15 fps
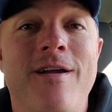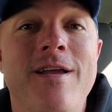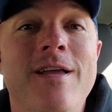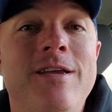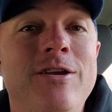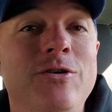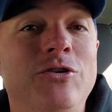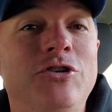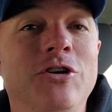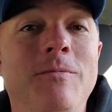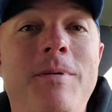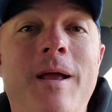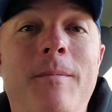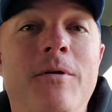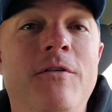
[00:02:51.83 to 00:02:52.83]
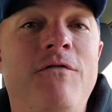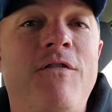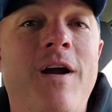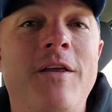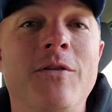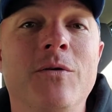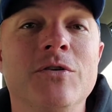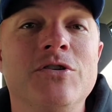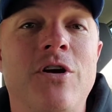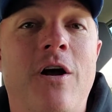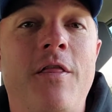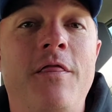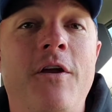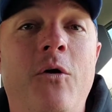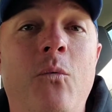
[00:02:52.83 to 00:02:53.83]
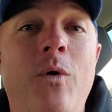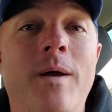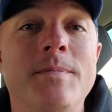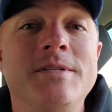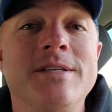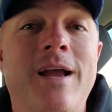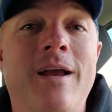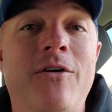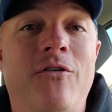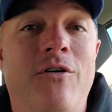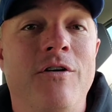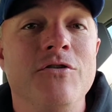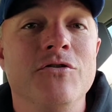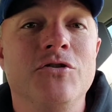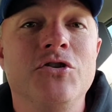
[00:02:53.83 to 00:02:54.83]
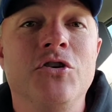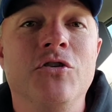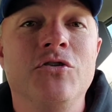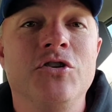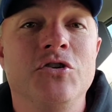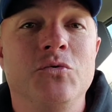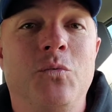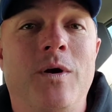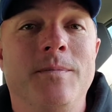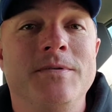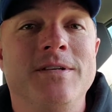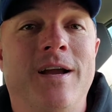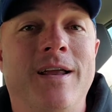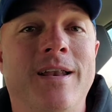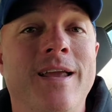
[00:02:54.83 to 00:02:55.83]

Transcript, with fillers: You should be able to find those on their website or on your church's website.